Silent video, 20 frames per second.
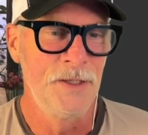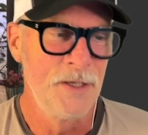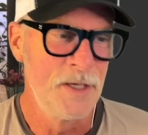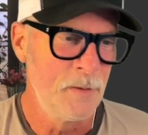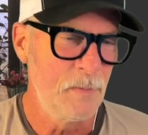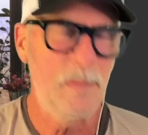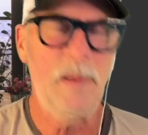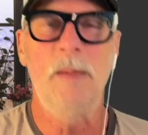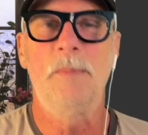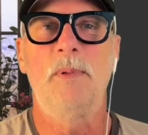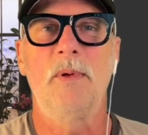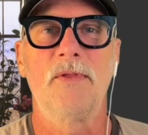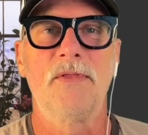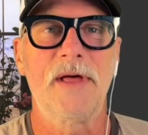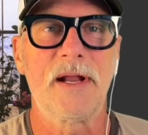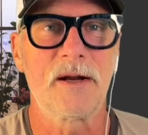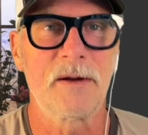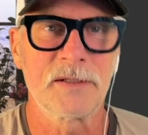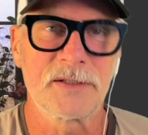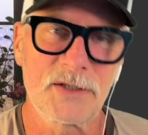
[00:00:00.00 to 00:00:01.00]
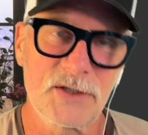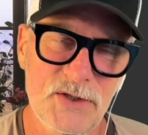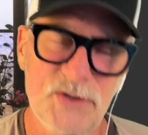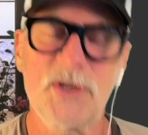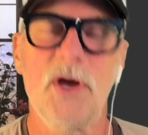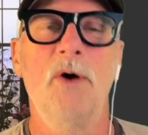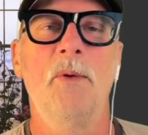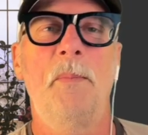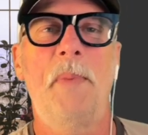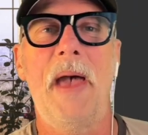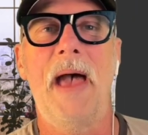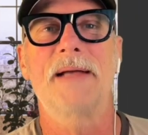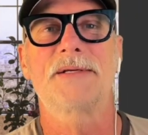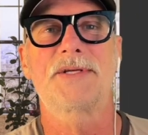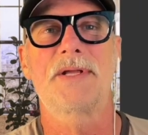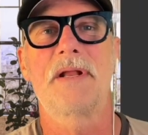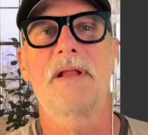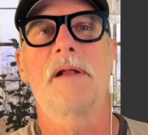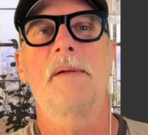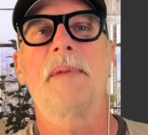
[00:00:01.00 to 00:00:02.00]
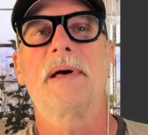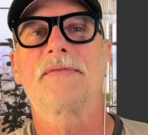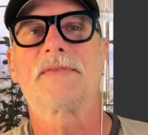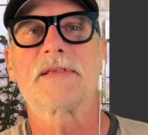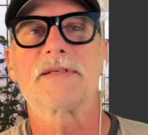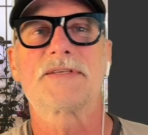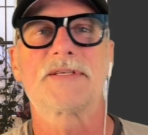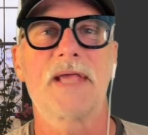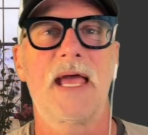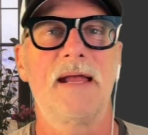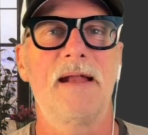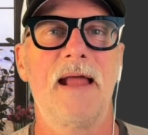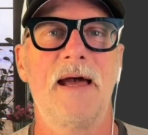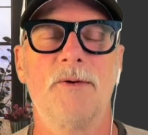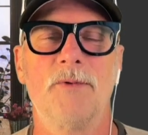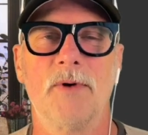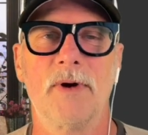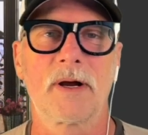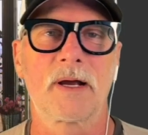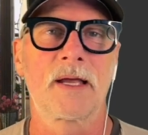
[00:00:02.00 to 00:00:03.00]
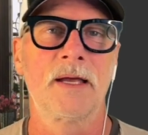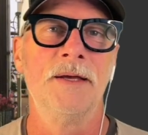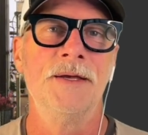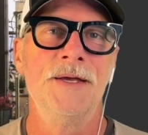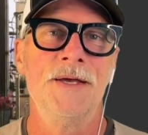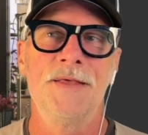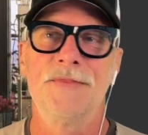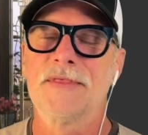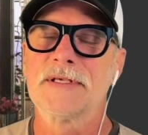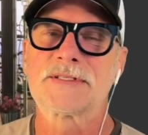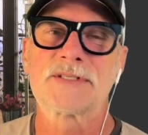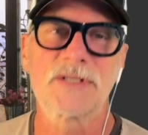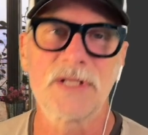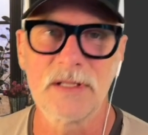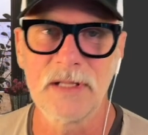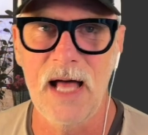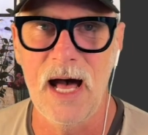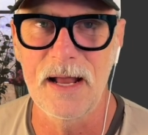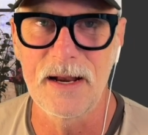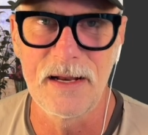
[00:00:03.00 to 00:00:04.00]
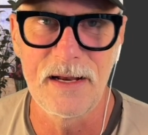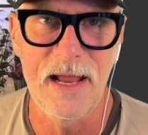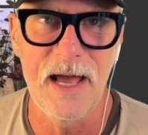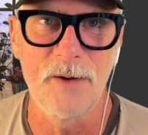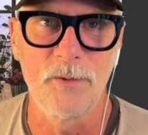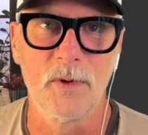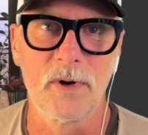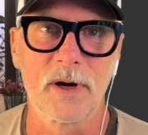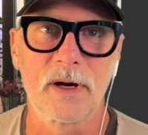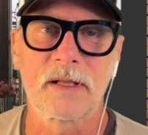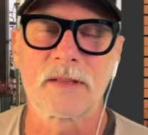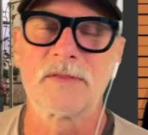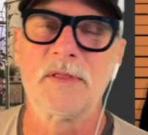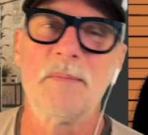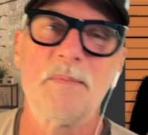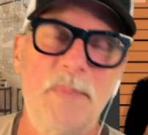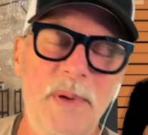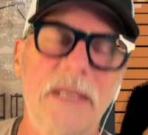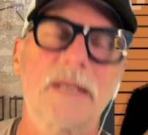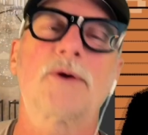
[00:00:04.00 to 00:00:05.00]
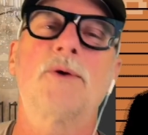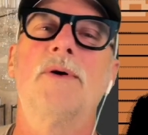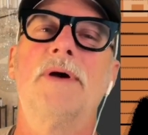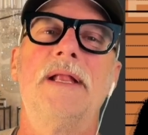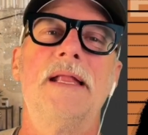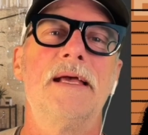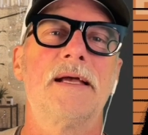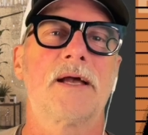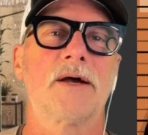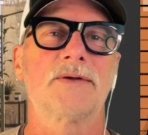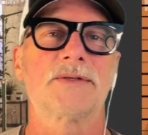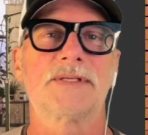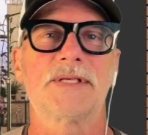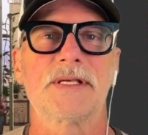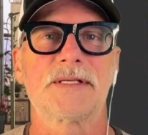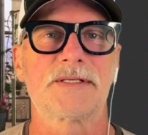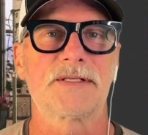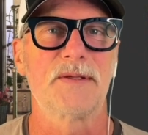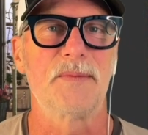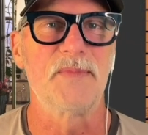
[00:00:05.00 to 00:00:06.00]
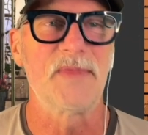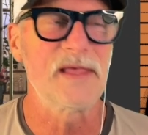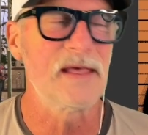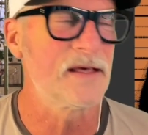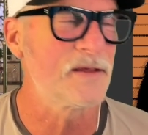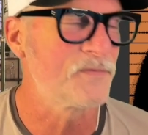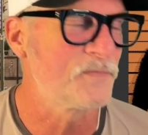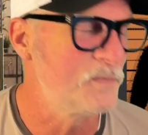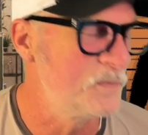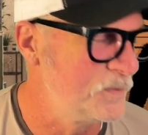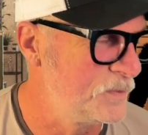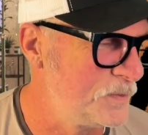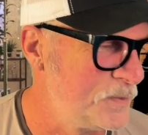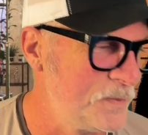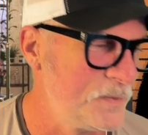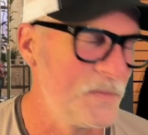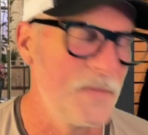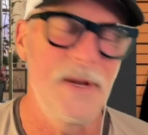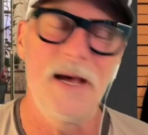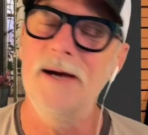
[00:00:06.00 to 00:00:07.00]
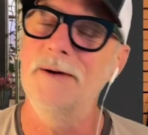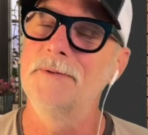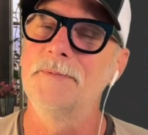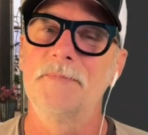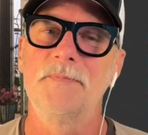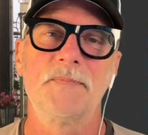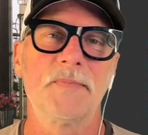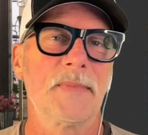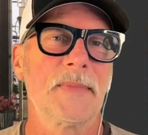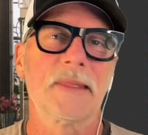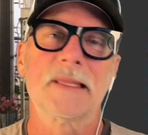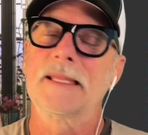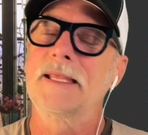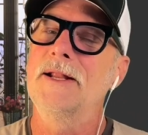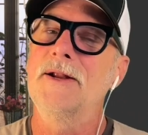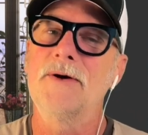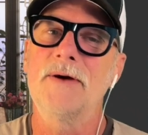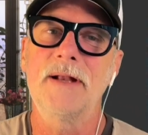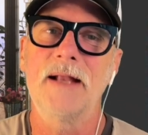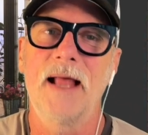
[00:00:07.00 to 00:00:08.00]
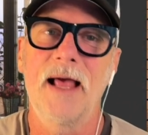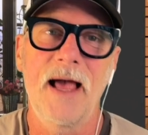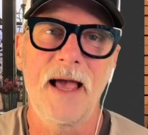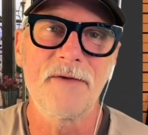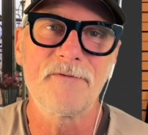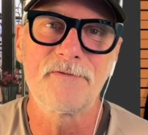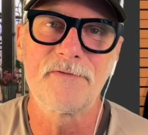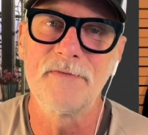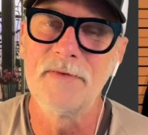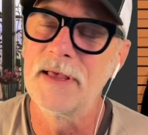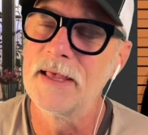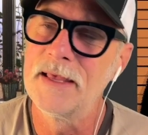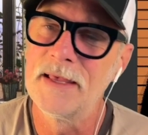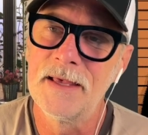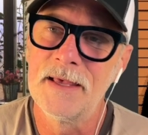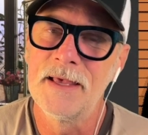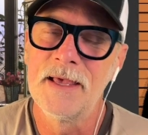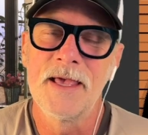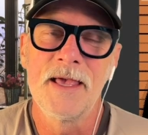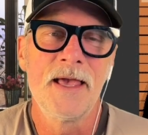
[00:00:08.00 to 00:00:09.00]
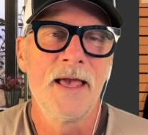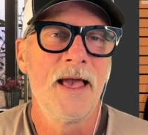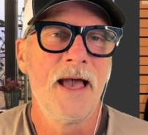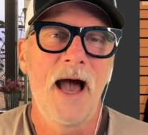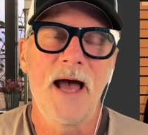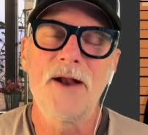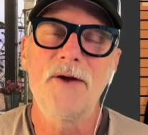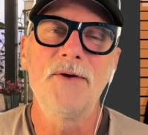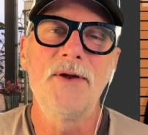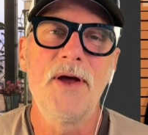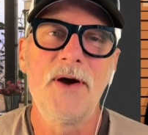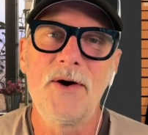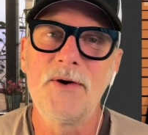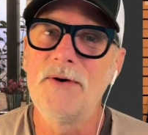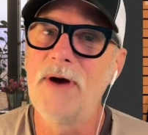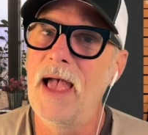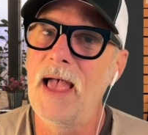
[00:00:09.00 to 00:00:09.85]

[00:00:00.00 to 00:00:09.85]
people that are so passionate about the Say network, the Solana network, the Bitcoin ecosystem. No, you know what? I don't know.